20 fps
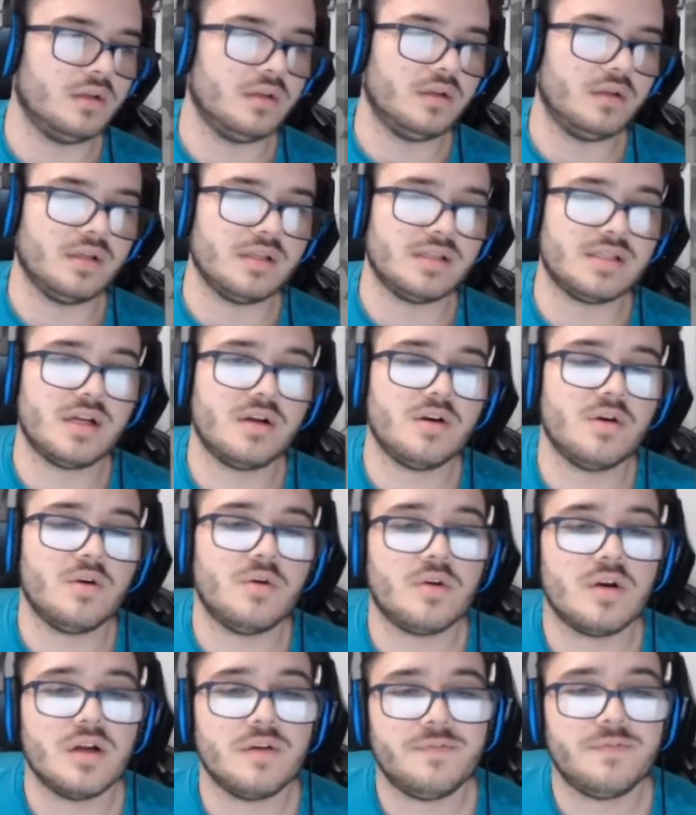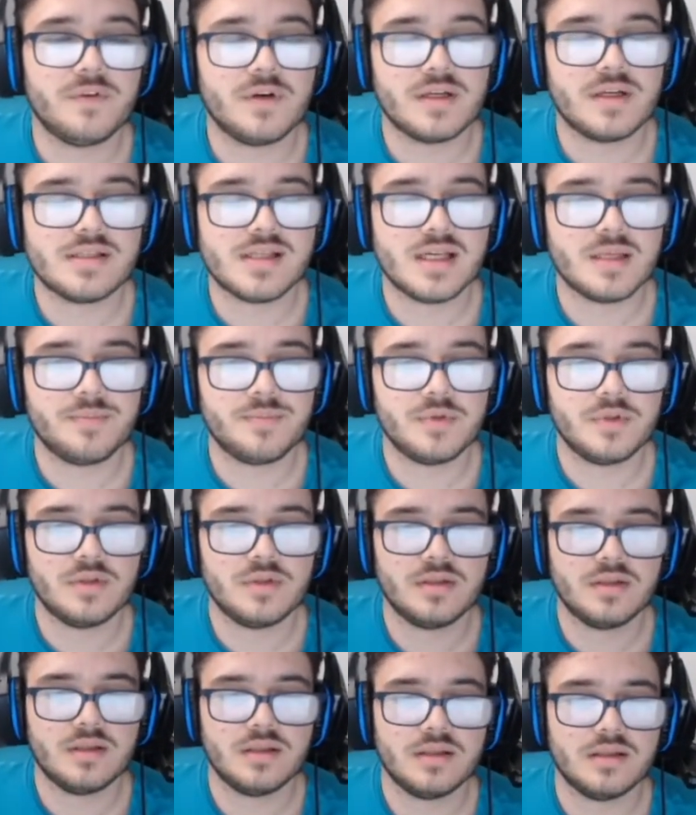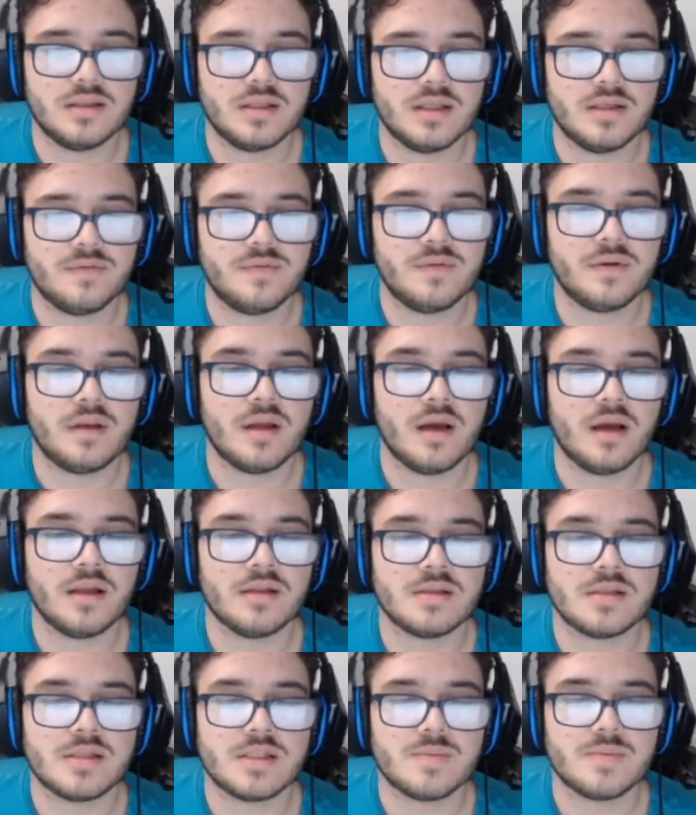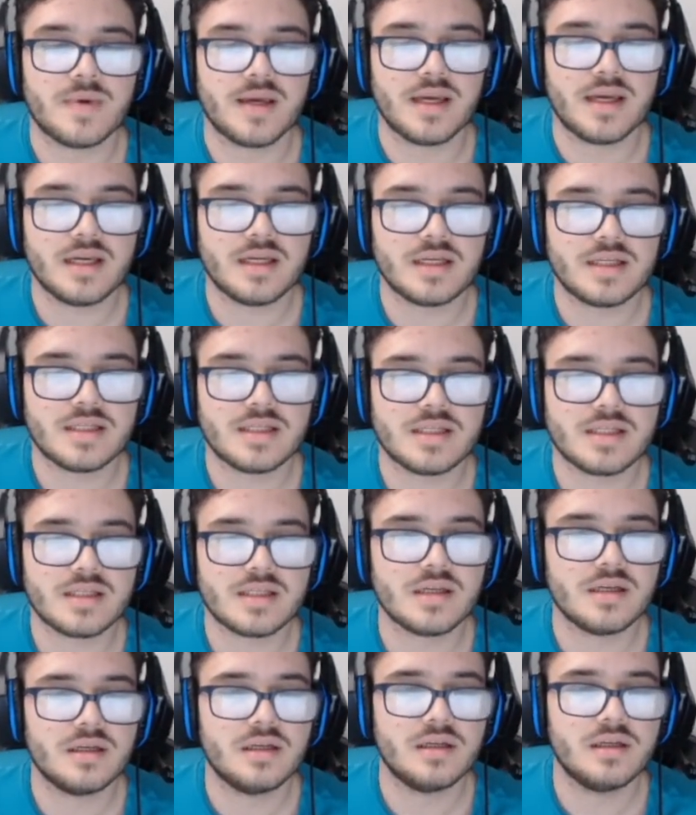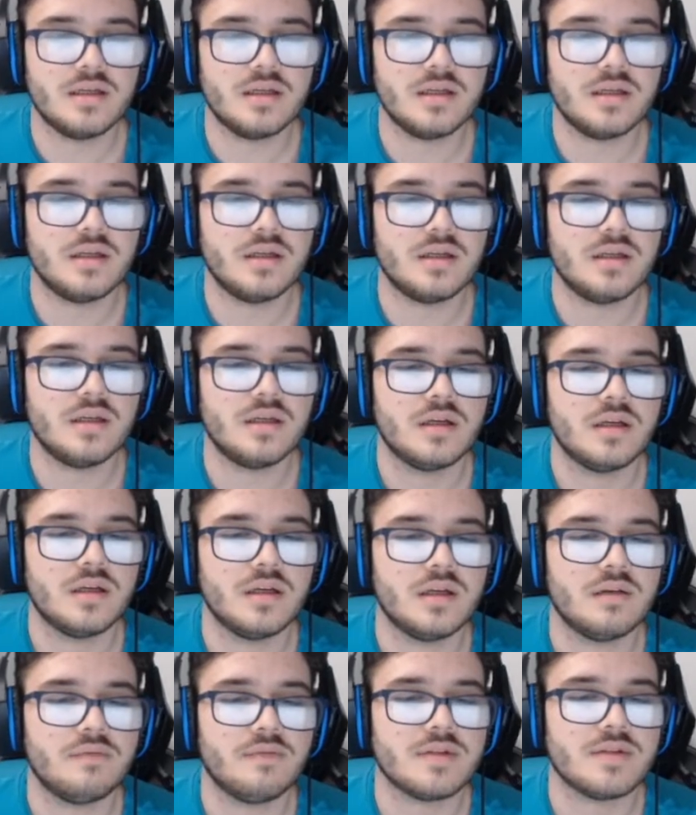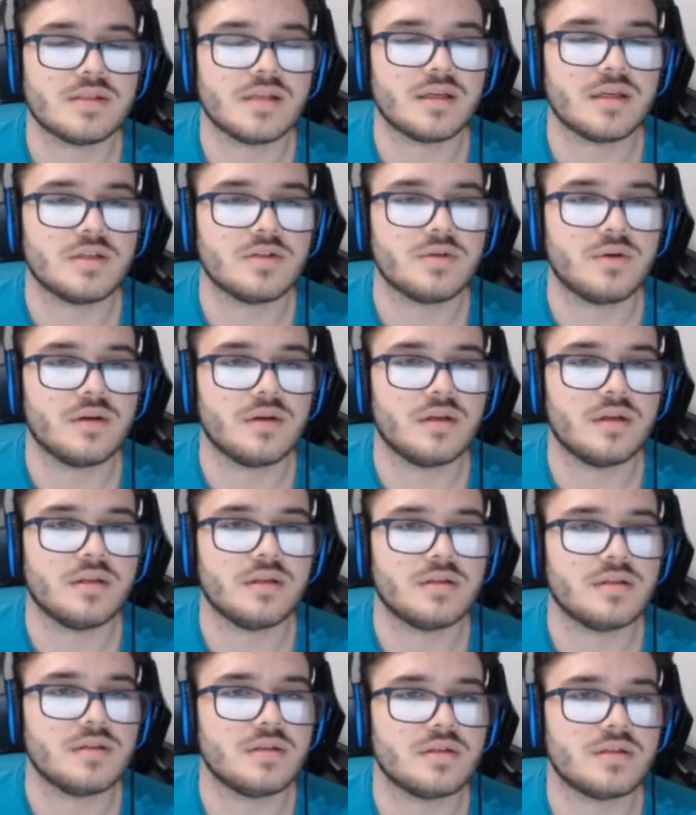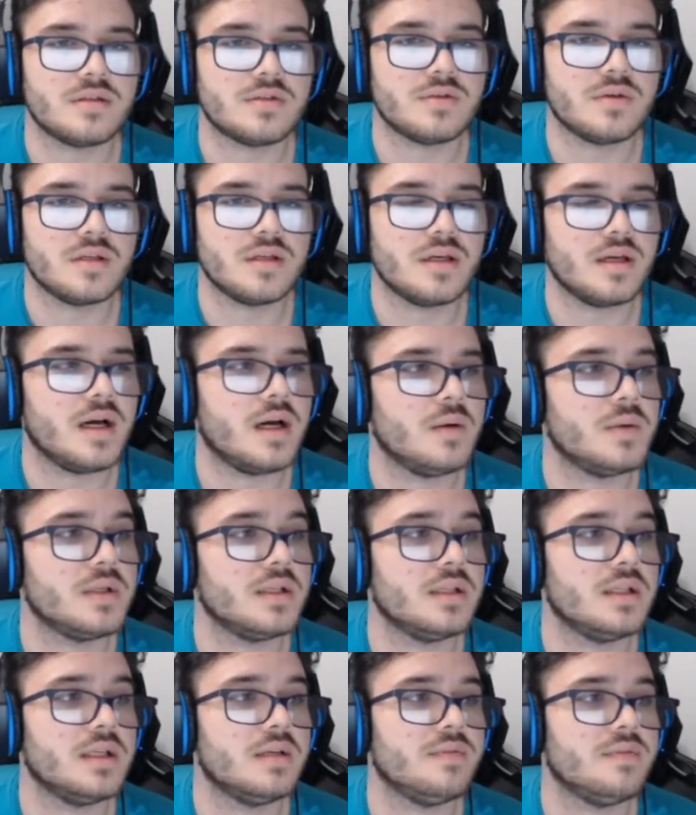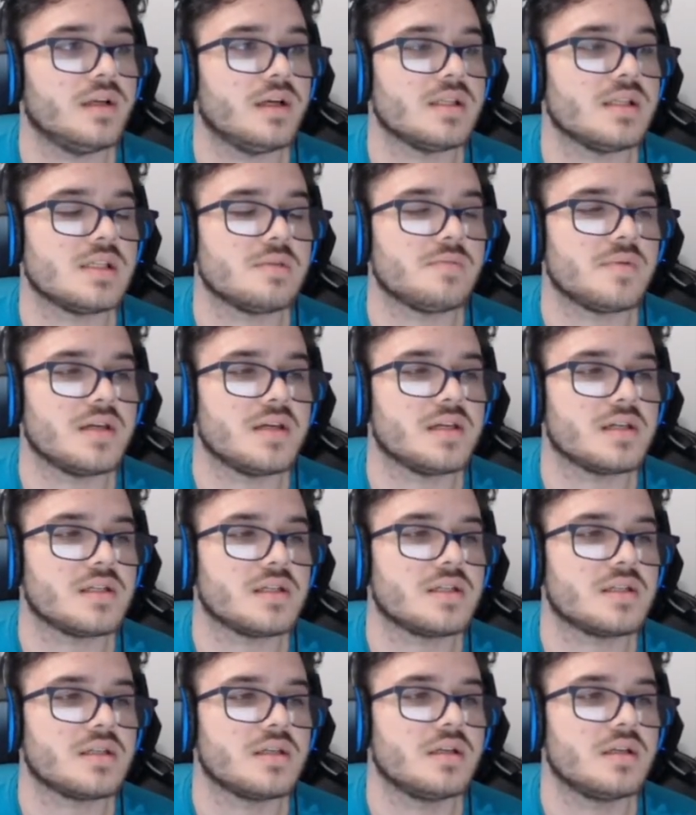Zeraora, for example, live non-specs? It's like choi uh, just choi I would live non-specs.